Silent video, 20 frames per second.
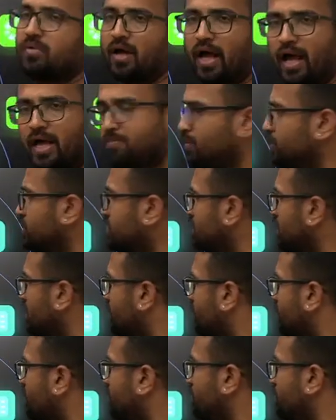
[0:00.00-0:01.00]
I personally
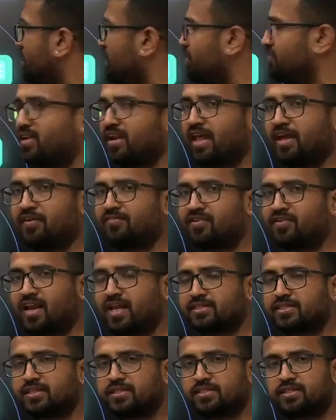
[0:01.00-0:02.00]
believe in live
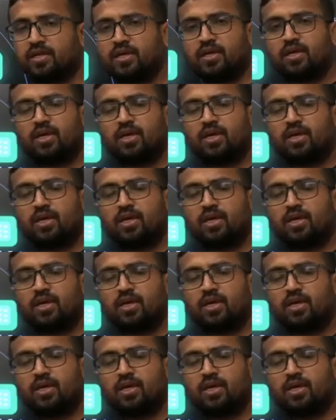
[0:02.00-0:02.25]
classes.